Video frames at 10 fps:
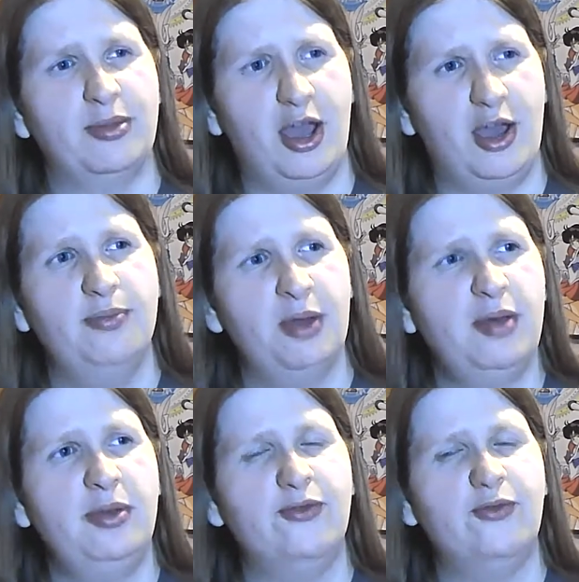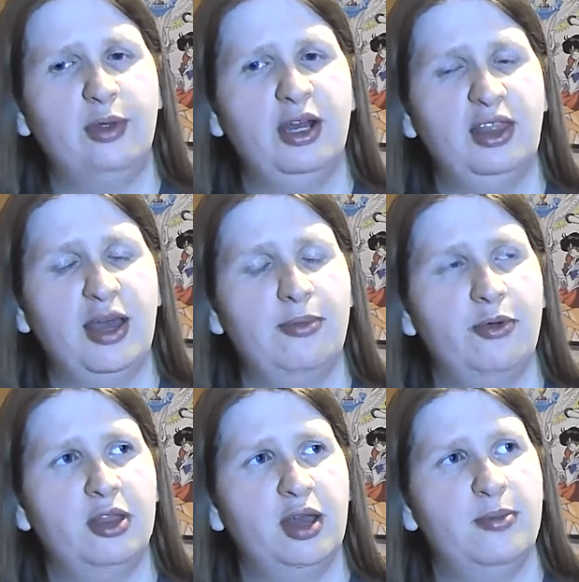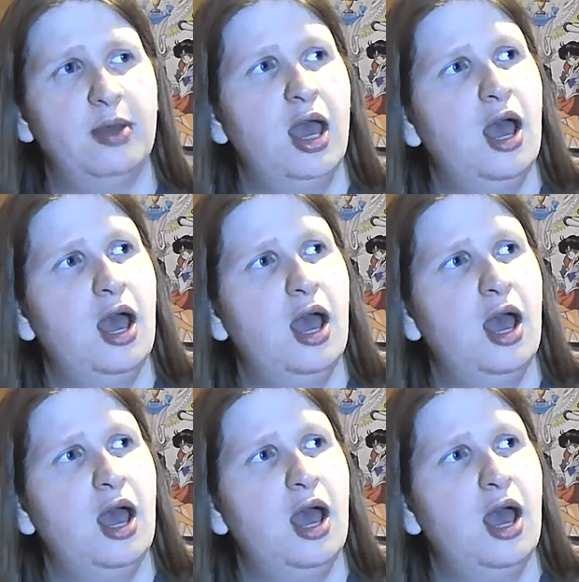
Yeah, it might have been Frieda at that point in time.